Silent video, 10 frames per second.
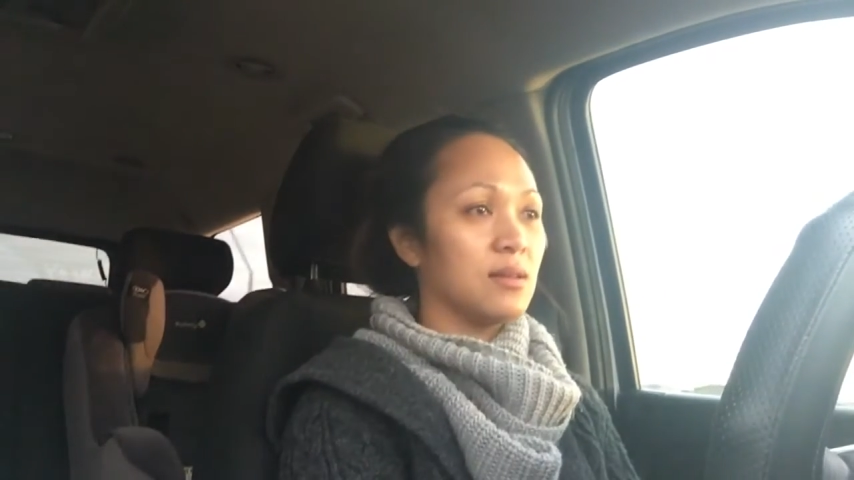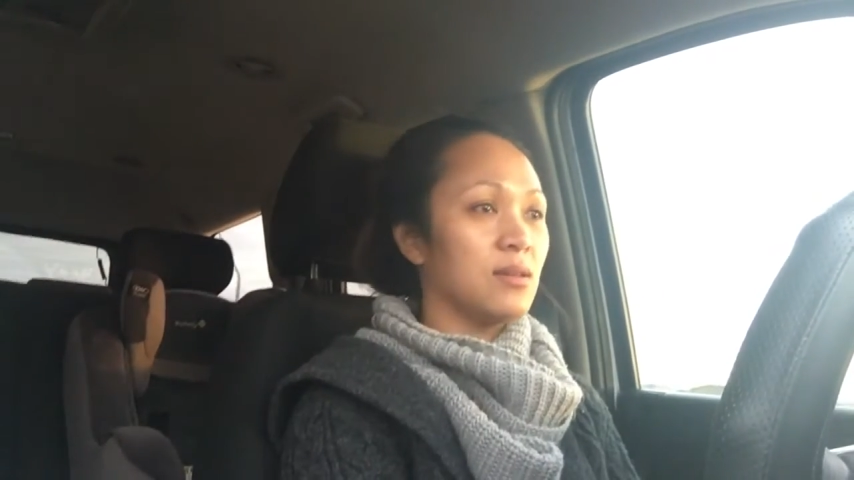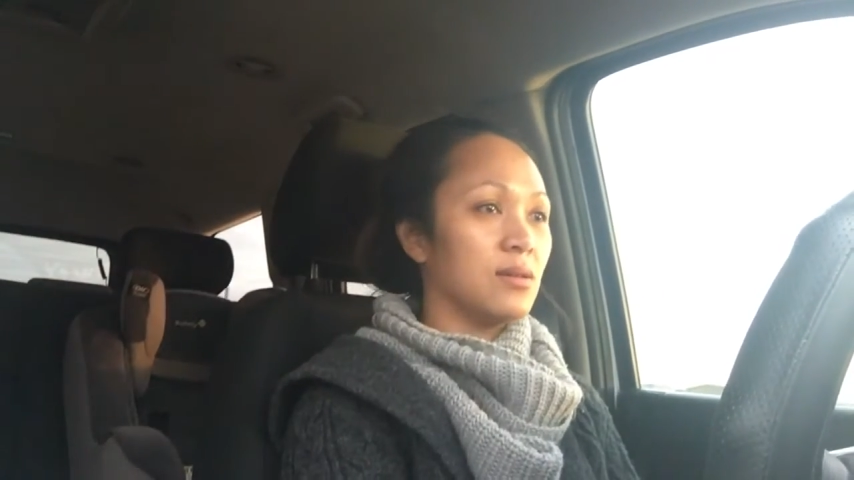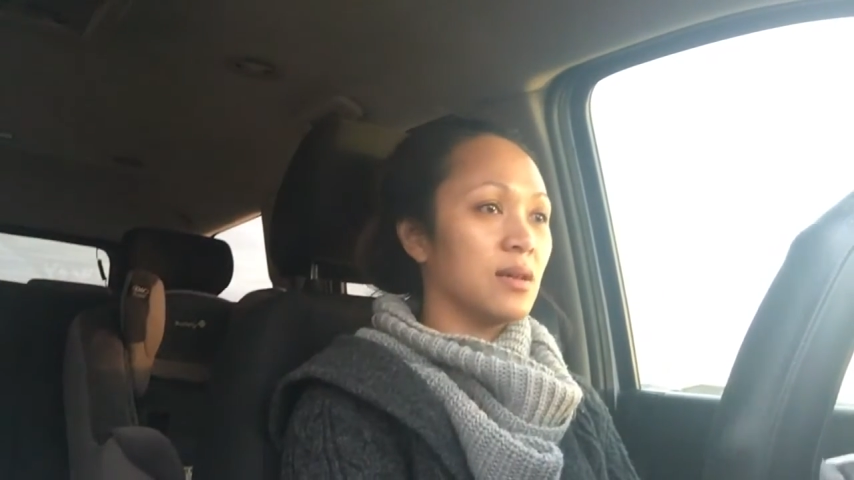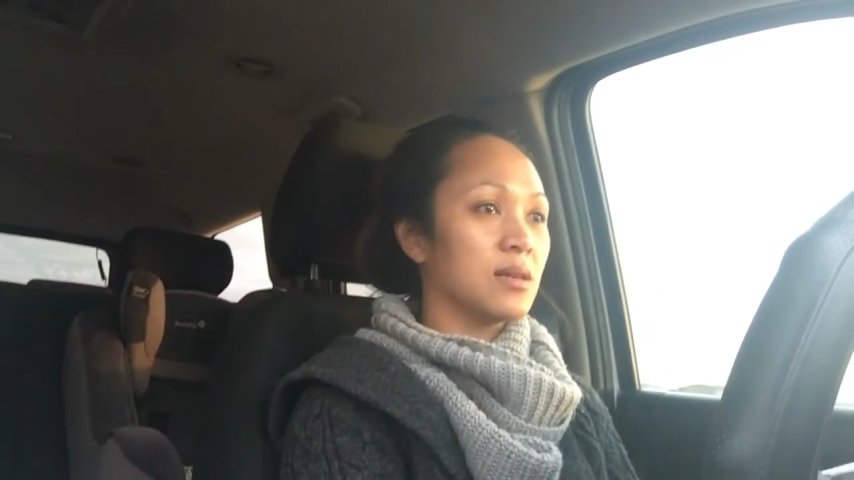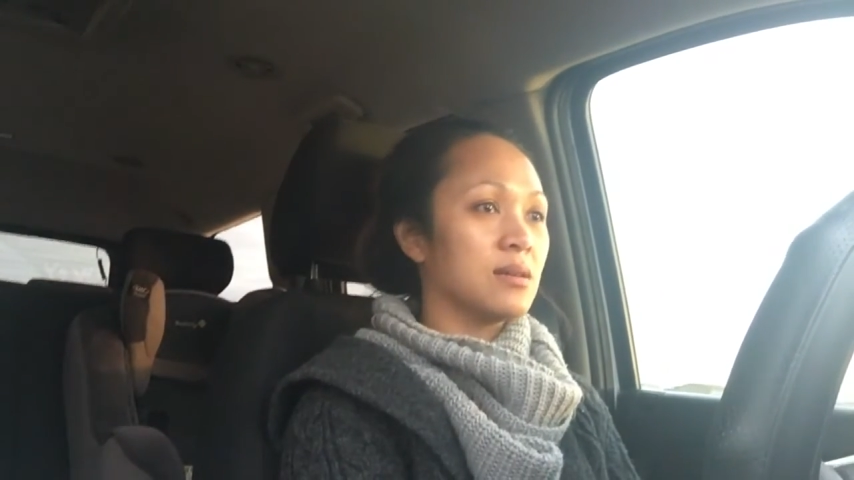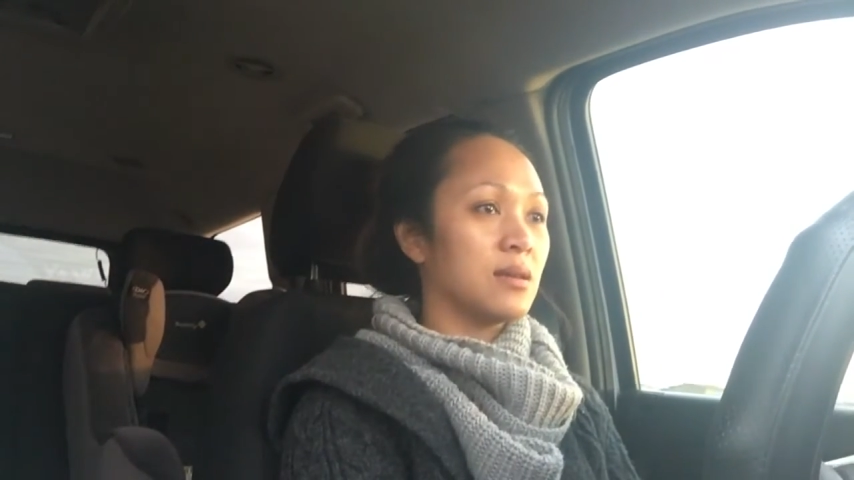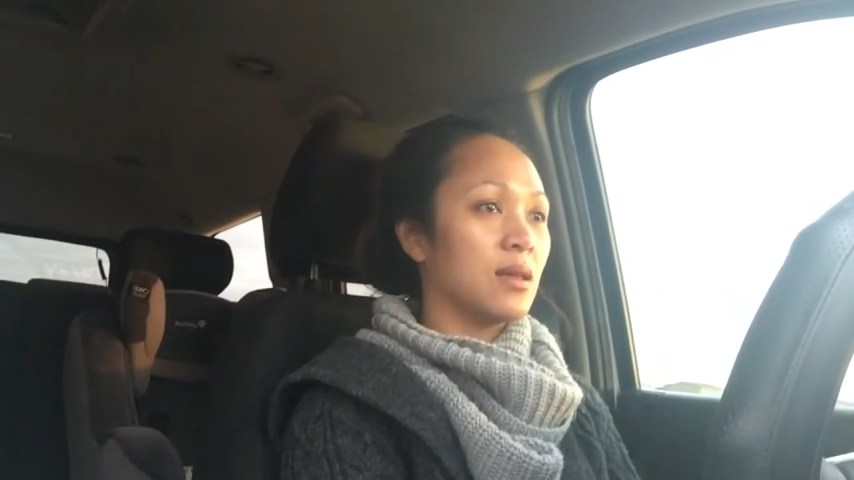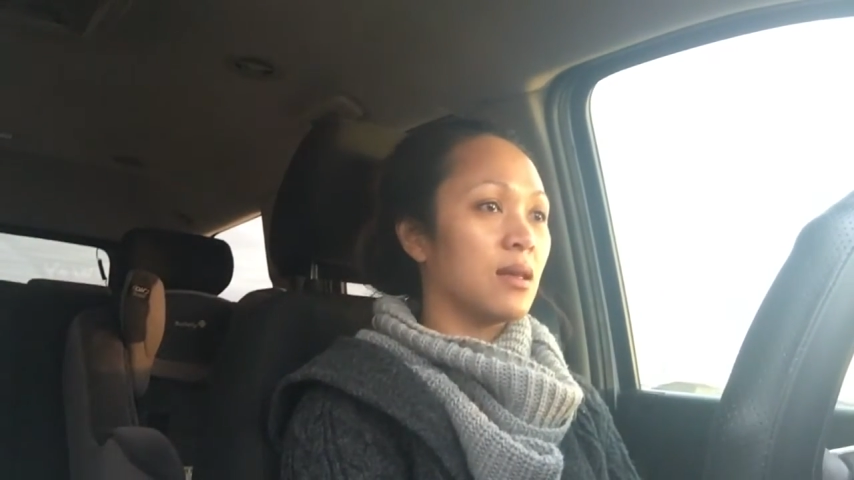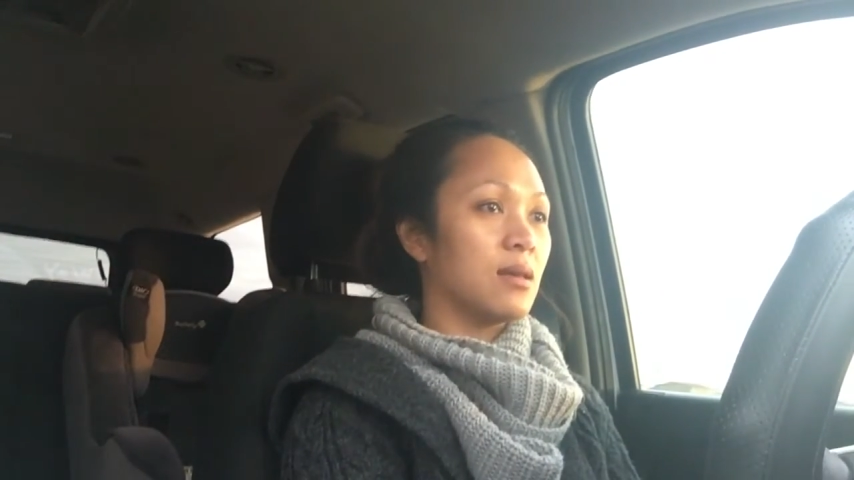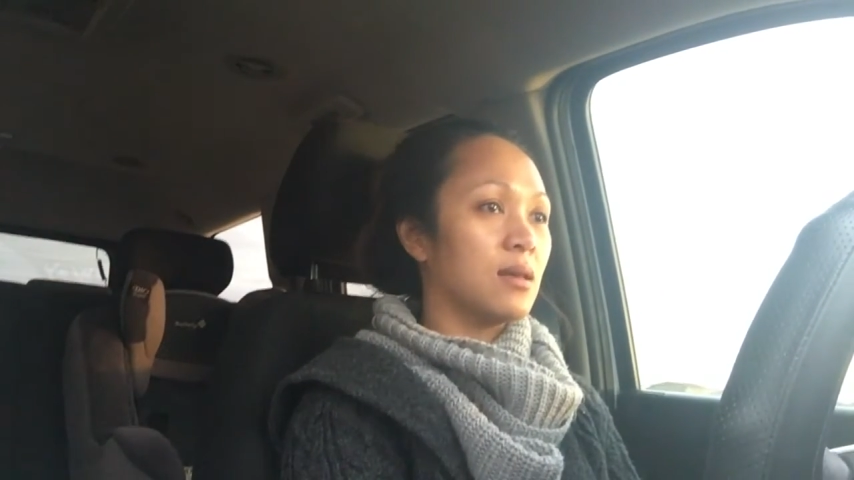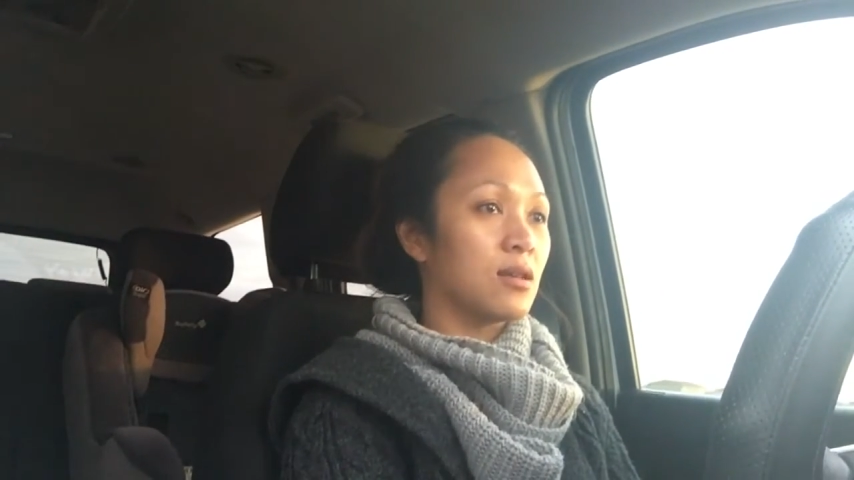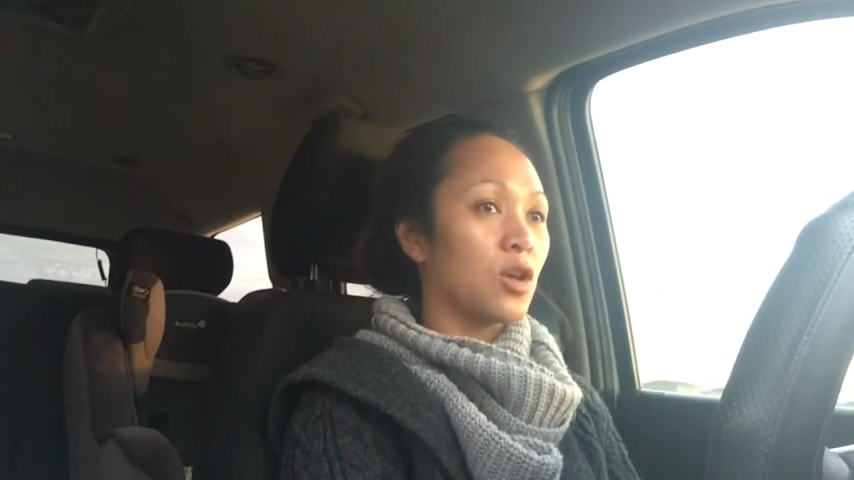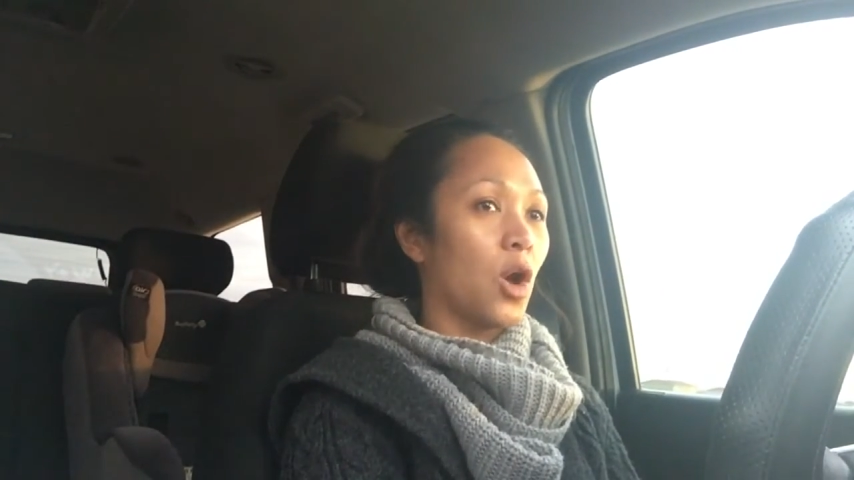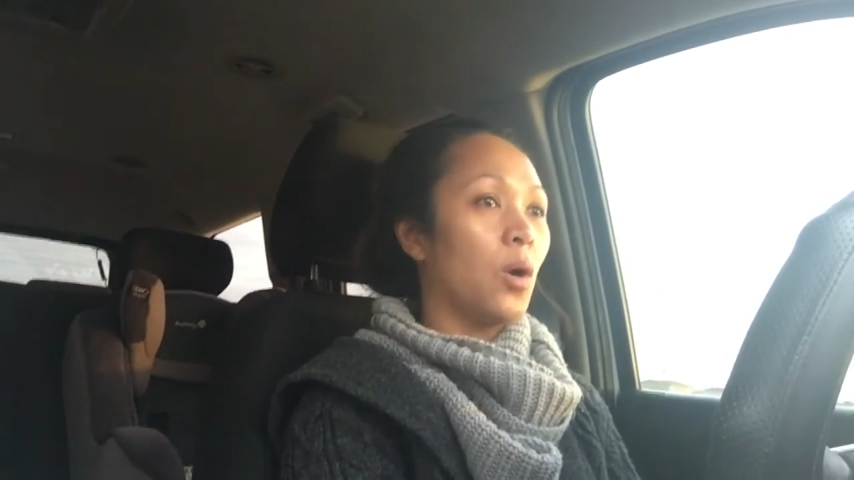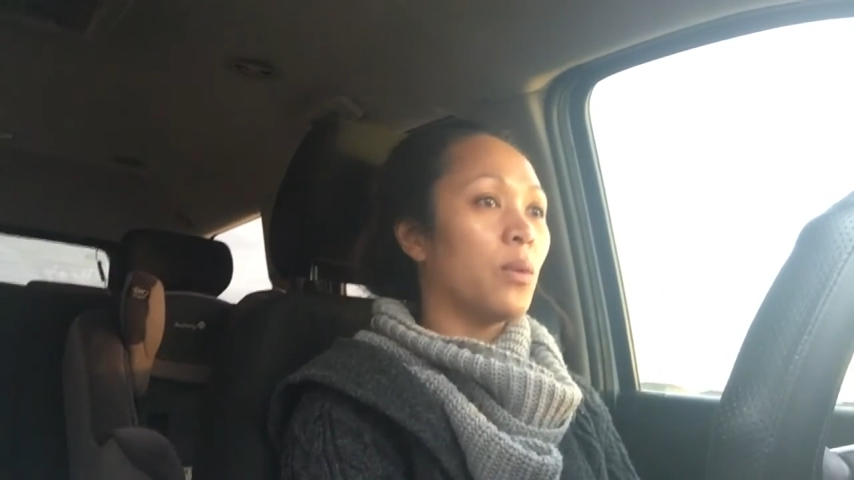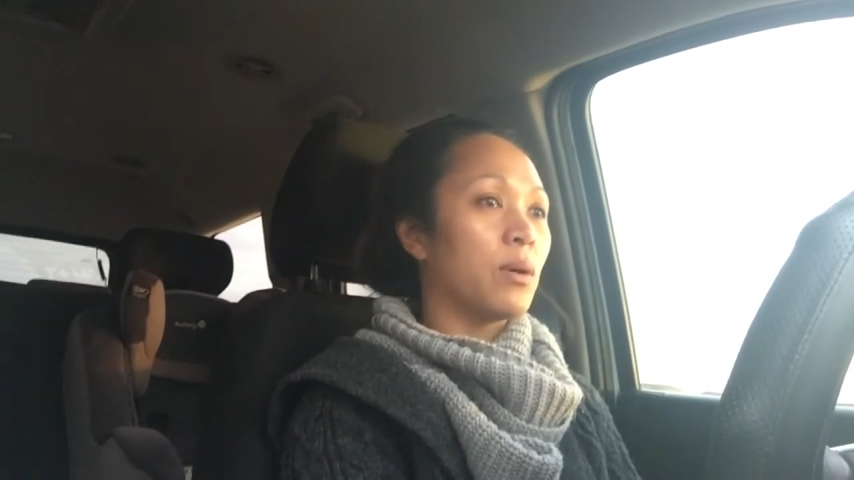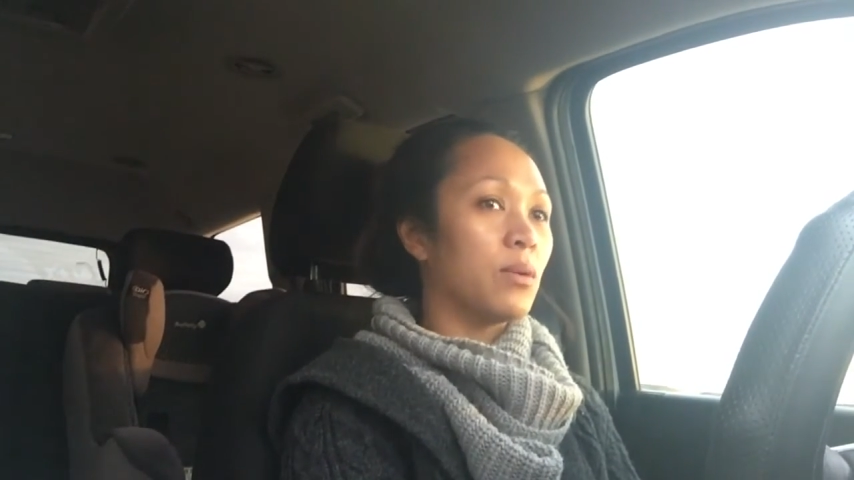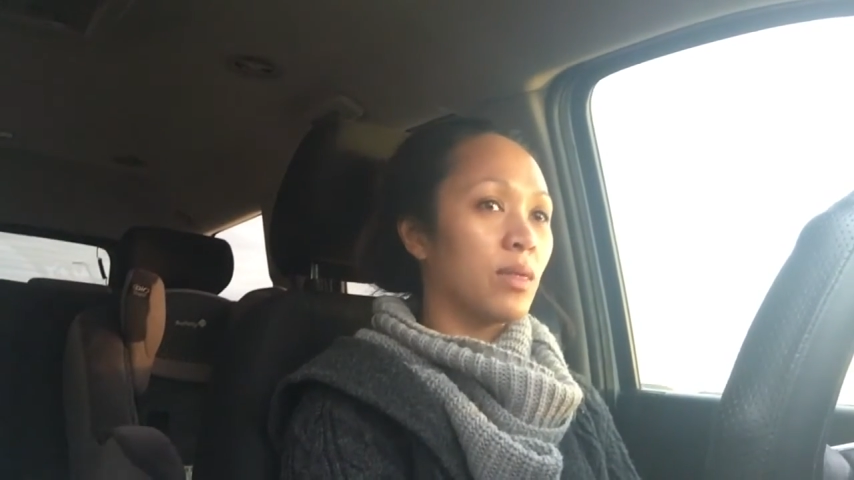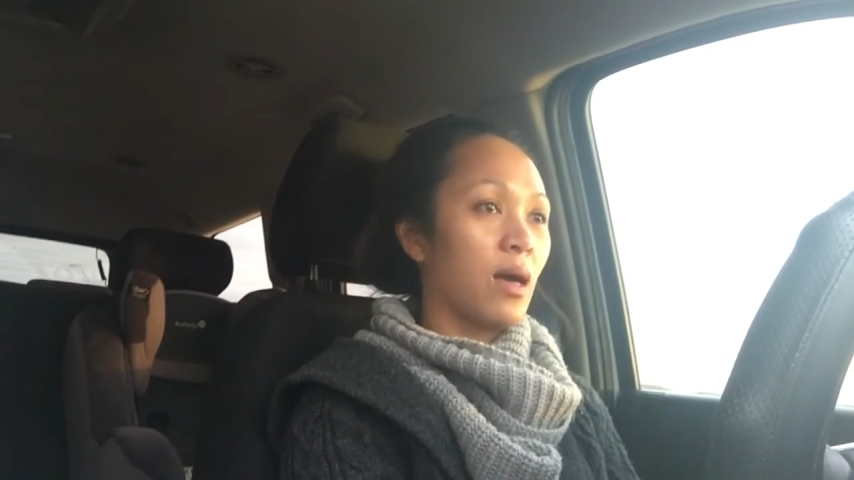you know, like getting get
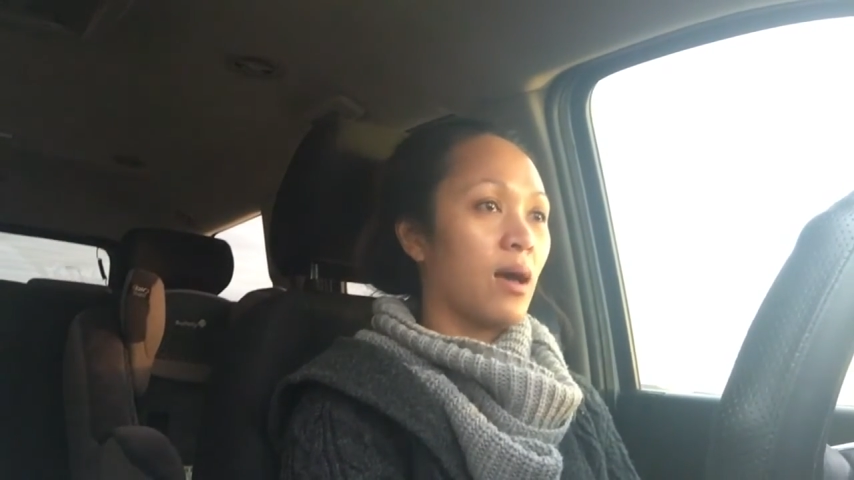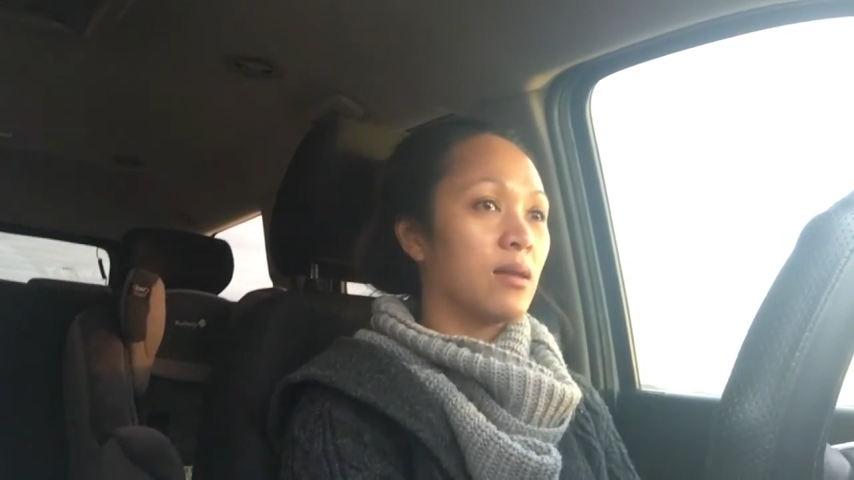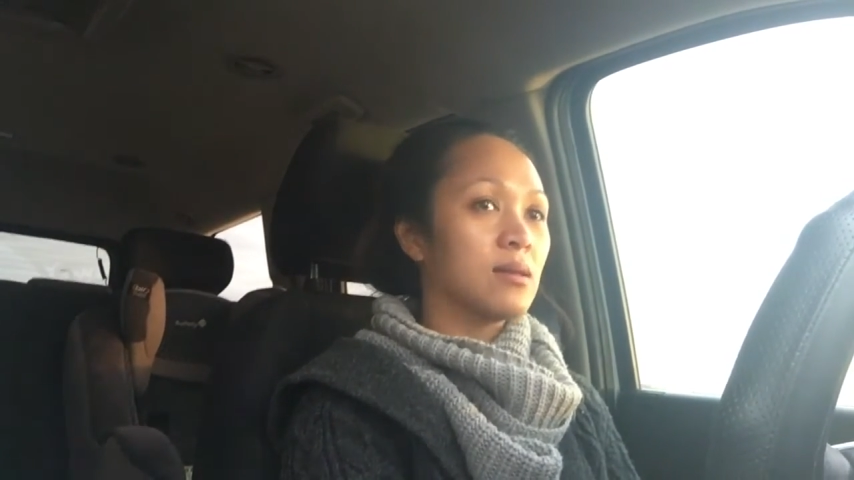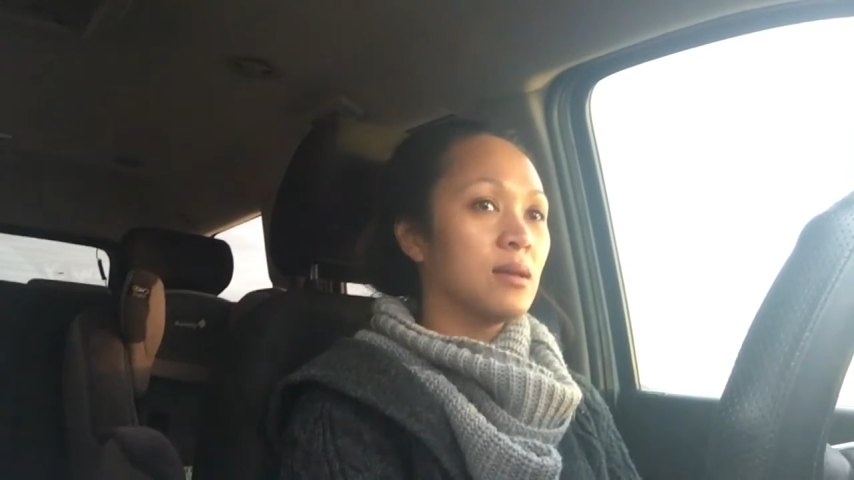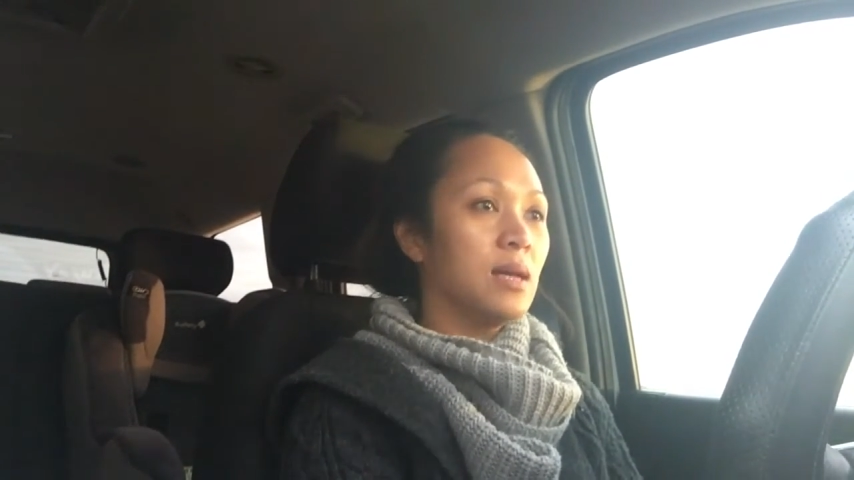going with that.